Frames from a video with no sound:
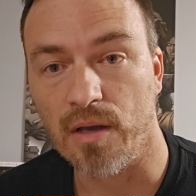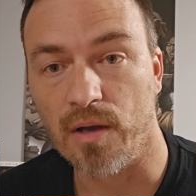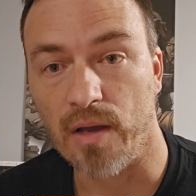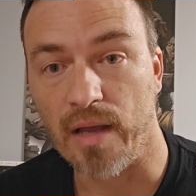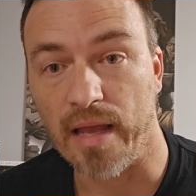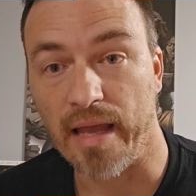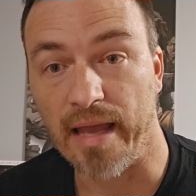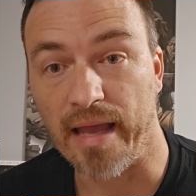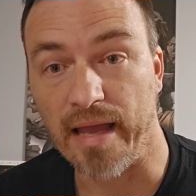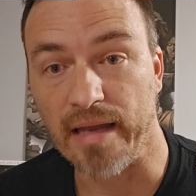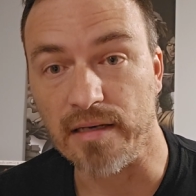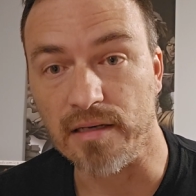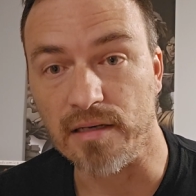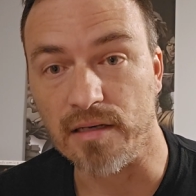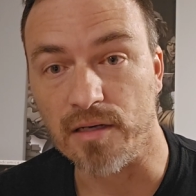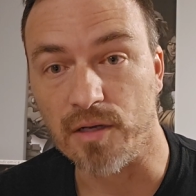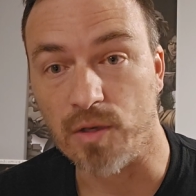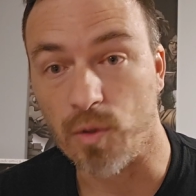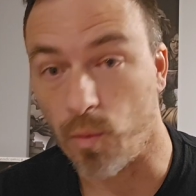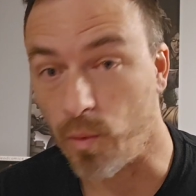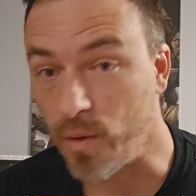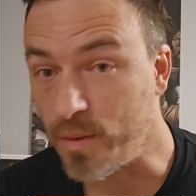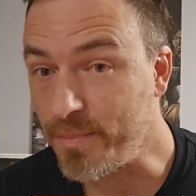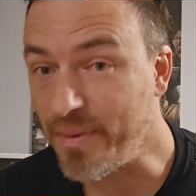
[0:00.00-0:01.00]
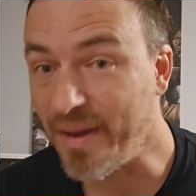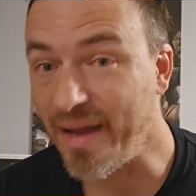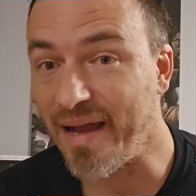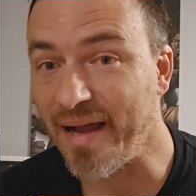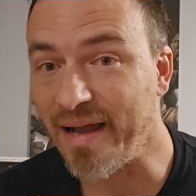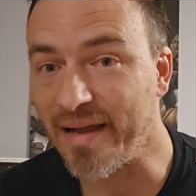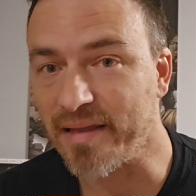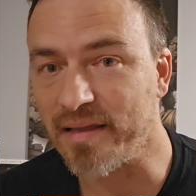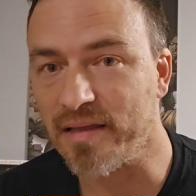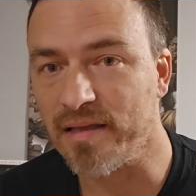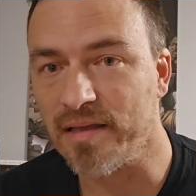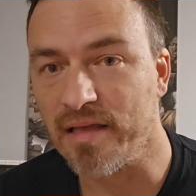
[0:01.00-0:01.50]
and going
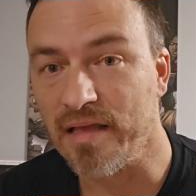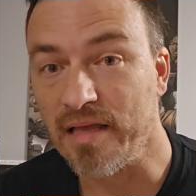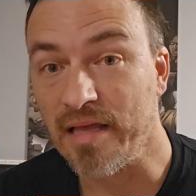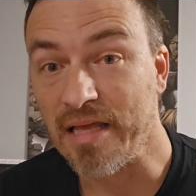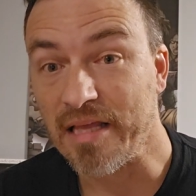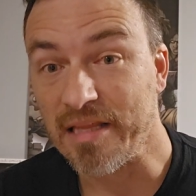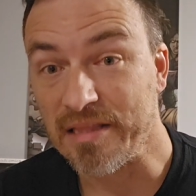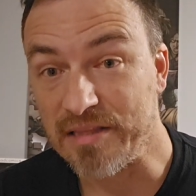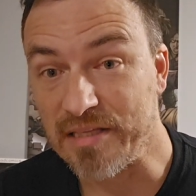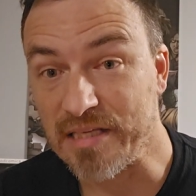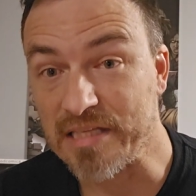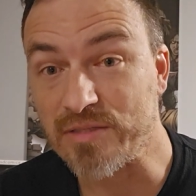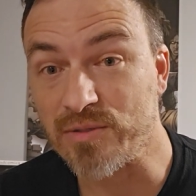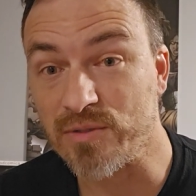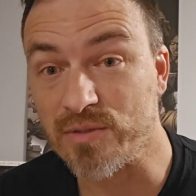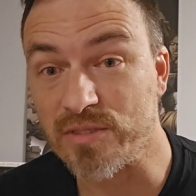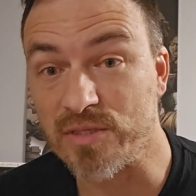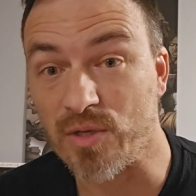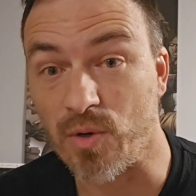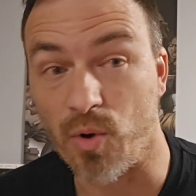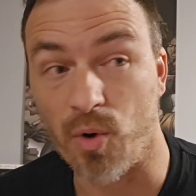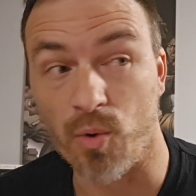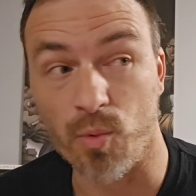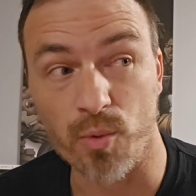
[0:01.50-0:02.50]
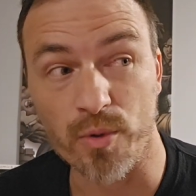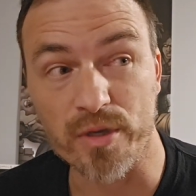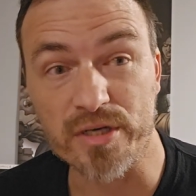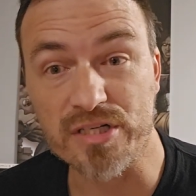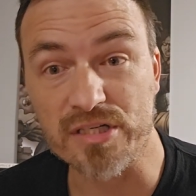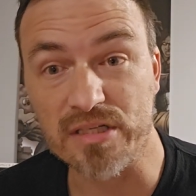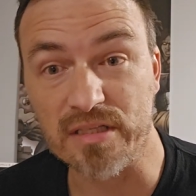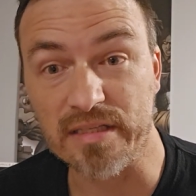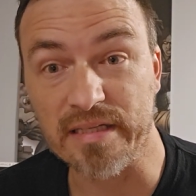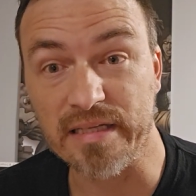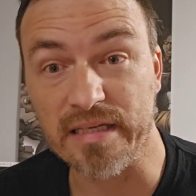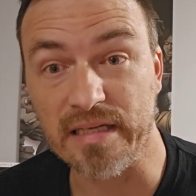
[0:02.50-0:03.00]
back, this was
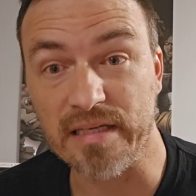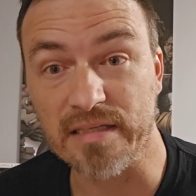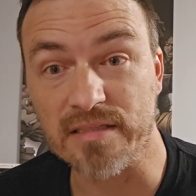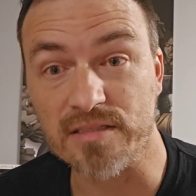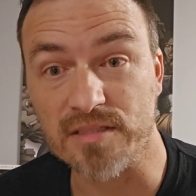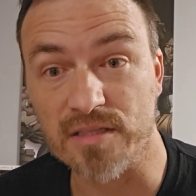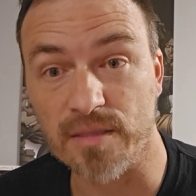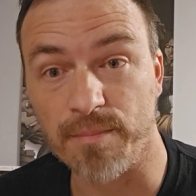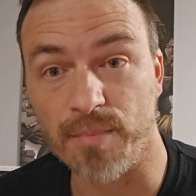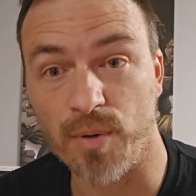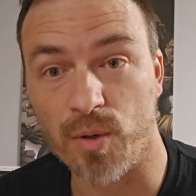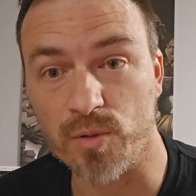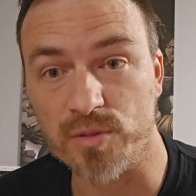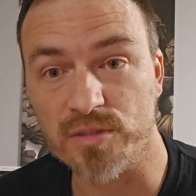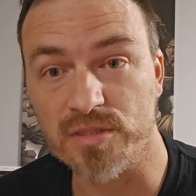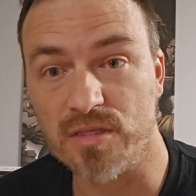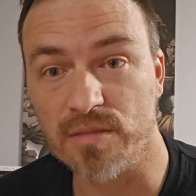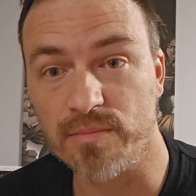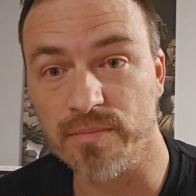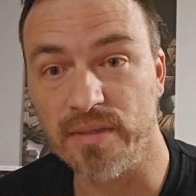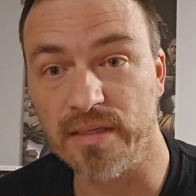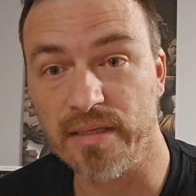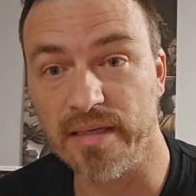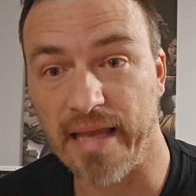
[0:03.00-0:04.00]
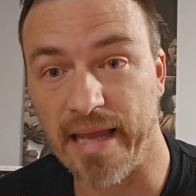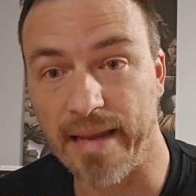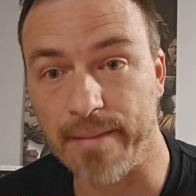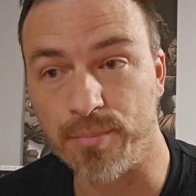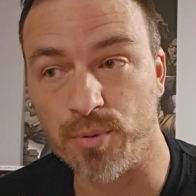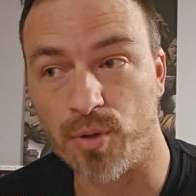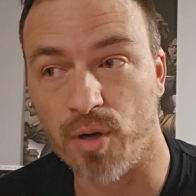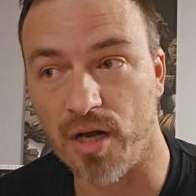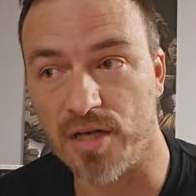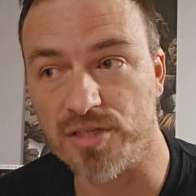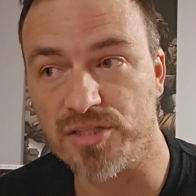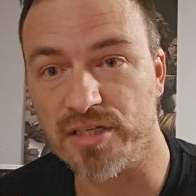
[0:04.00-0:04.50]
originally supposed to be a
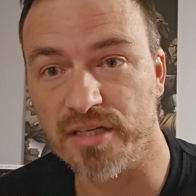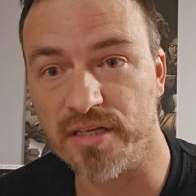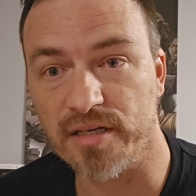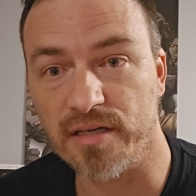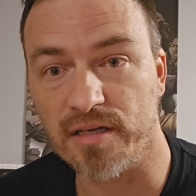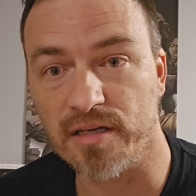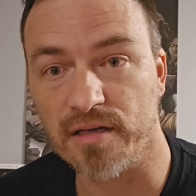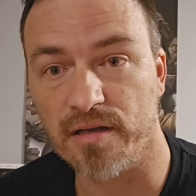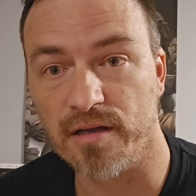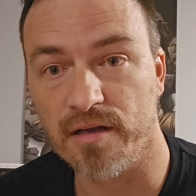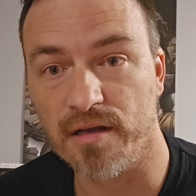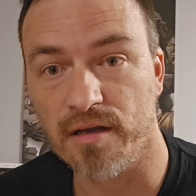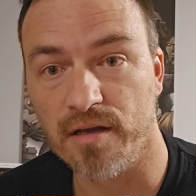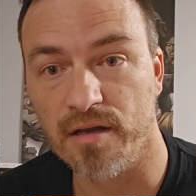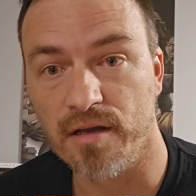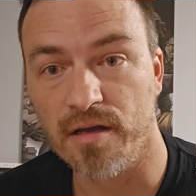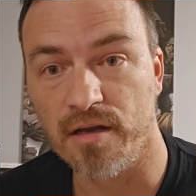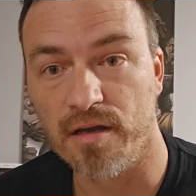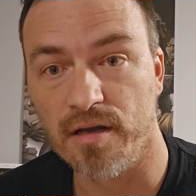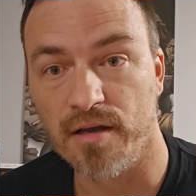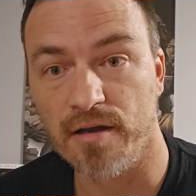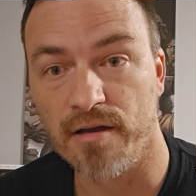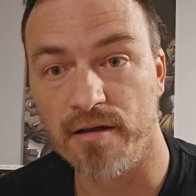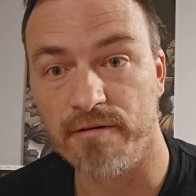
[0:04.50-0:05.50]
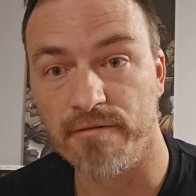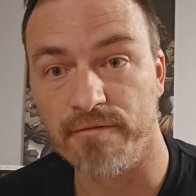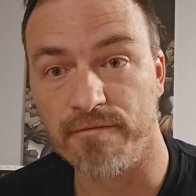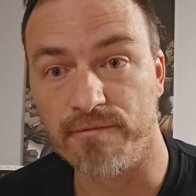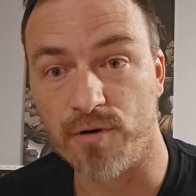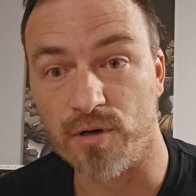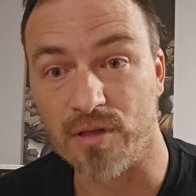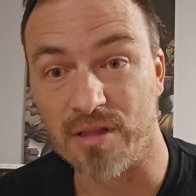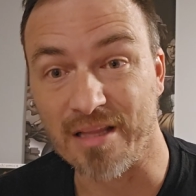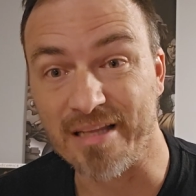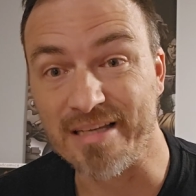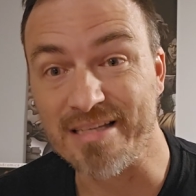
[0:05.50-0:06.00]
project
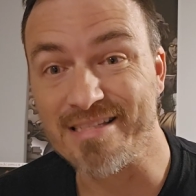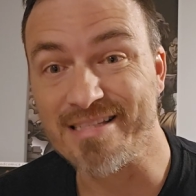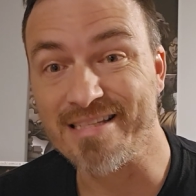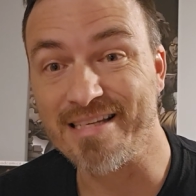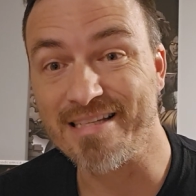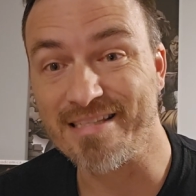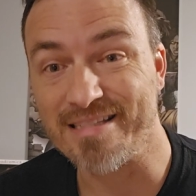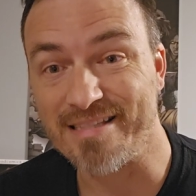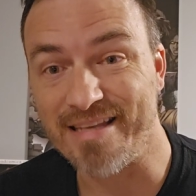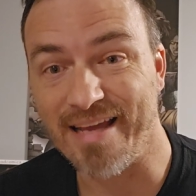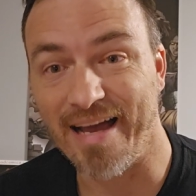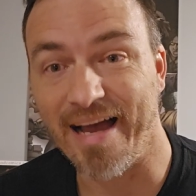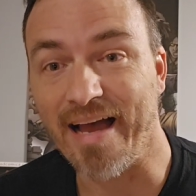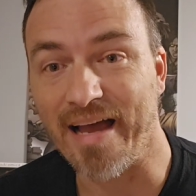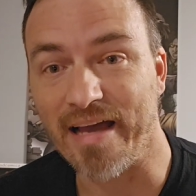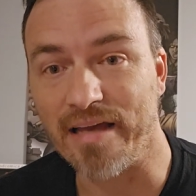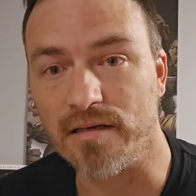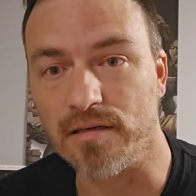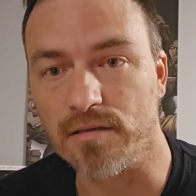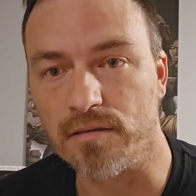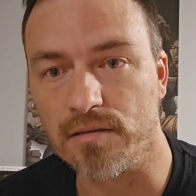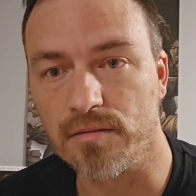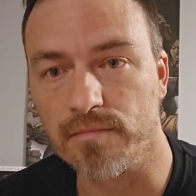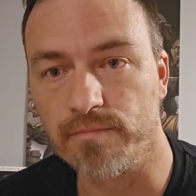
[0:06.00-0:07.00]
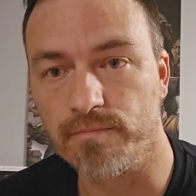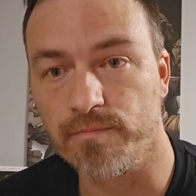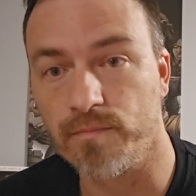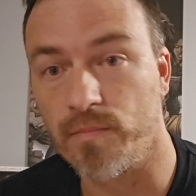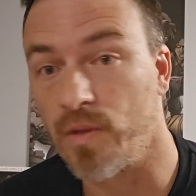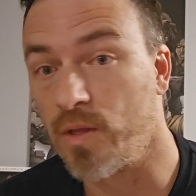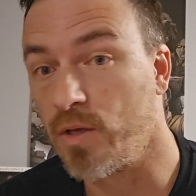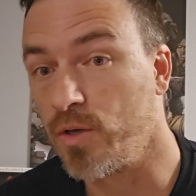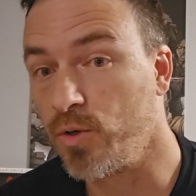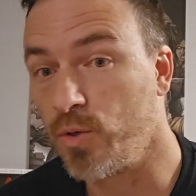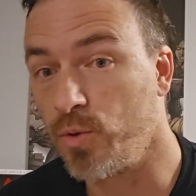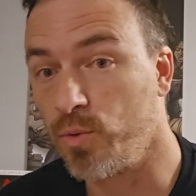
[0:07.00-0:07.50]
for Lindsay's dad,
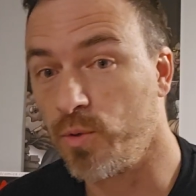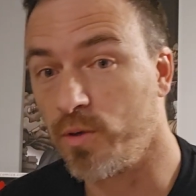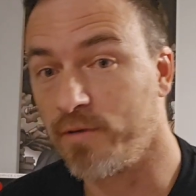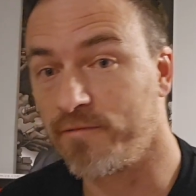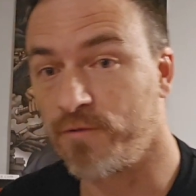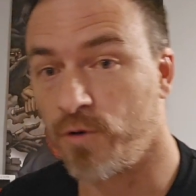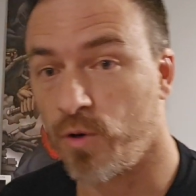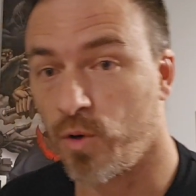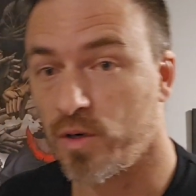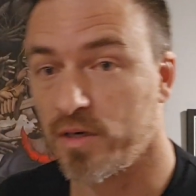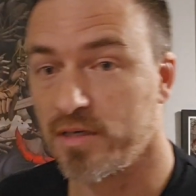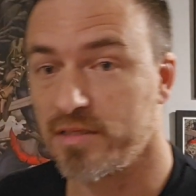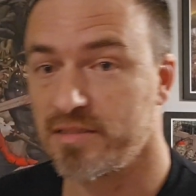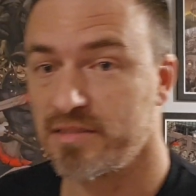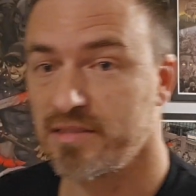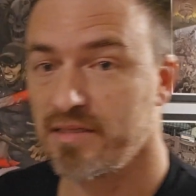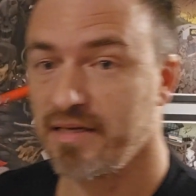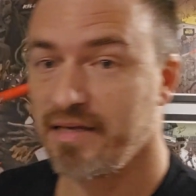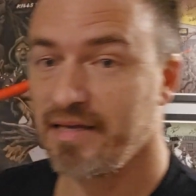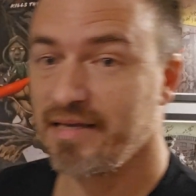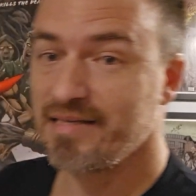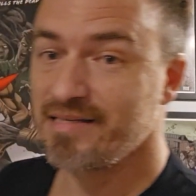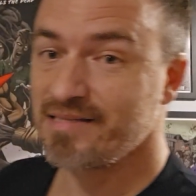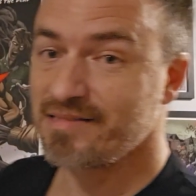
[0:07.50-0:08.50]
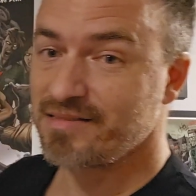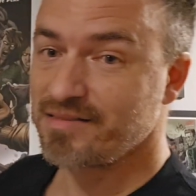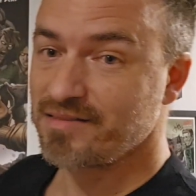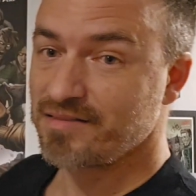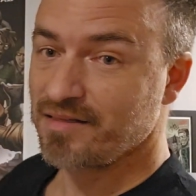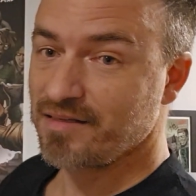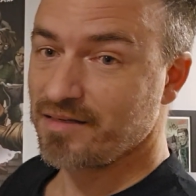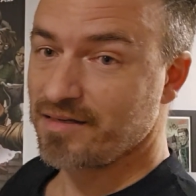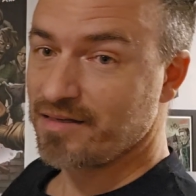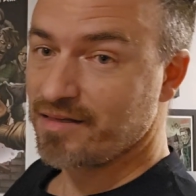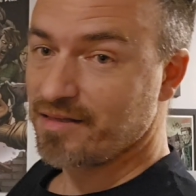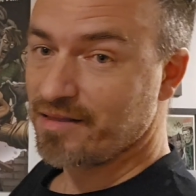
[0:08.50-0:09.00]
who of course is
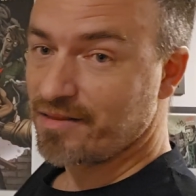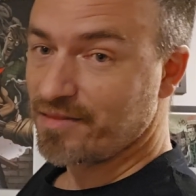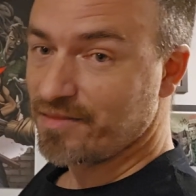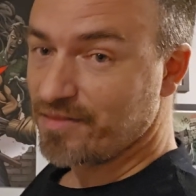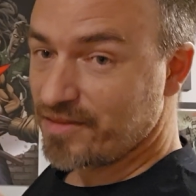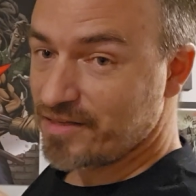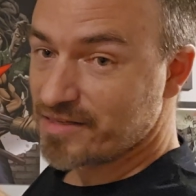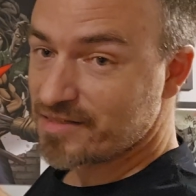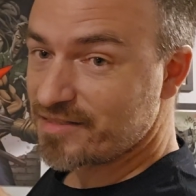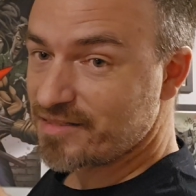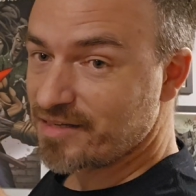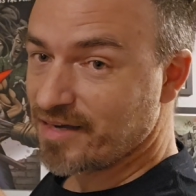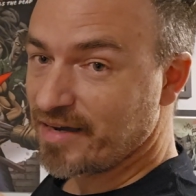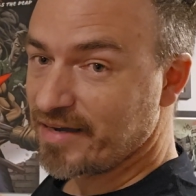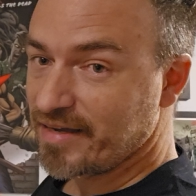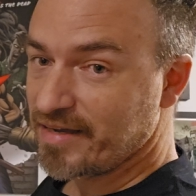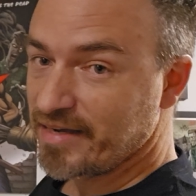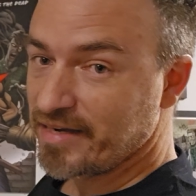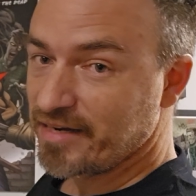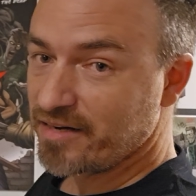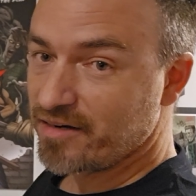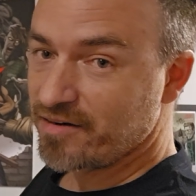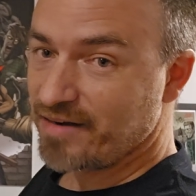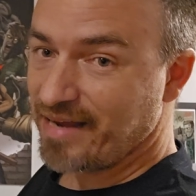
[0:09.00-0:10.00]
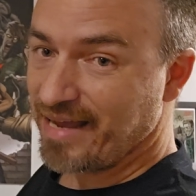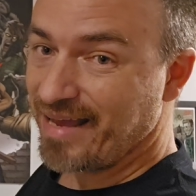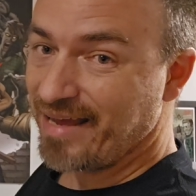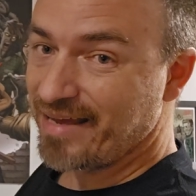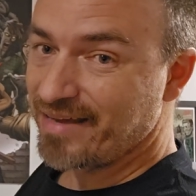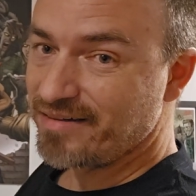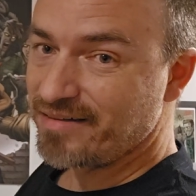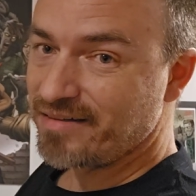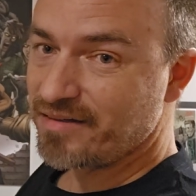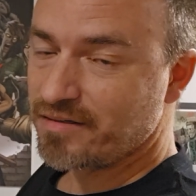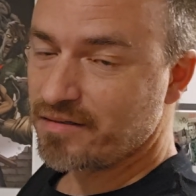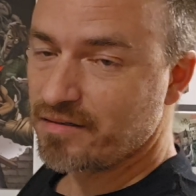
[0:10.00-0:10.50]
this guy here,
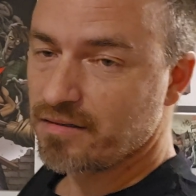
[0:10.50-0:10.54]
Ed.